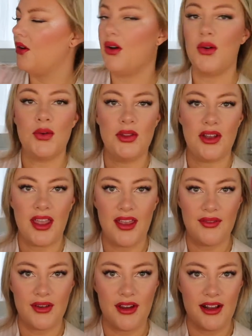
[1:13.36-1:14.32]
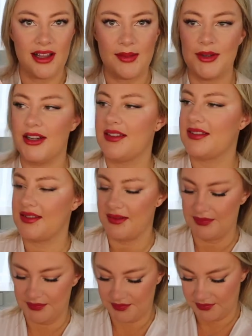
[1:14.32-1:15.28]
all looking very glamorous.
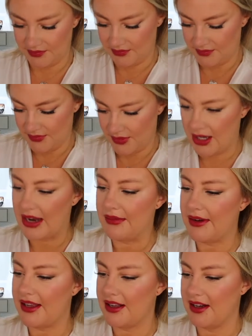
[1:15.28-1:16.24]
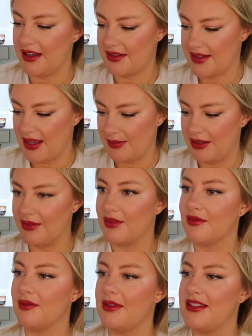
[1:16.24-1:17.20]
I recognize a couple of
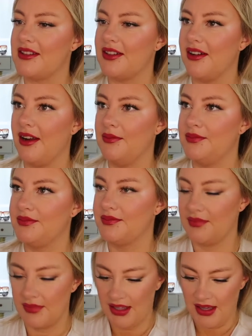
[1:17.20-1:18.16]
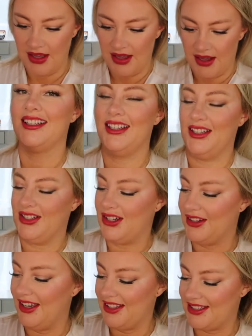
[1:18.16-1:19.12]
them from Instagram. All
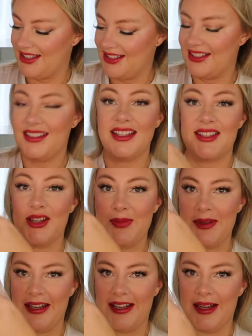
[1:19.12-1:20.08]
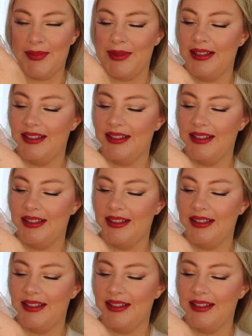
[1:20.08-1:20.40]
right, let's open it up.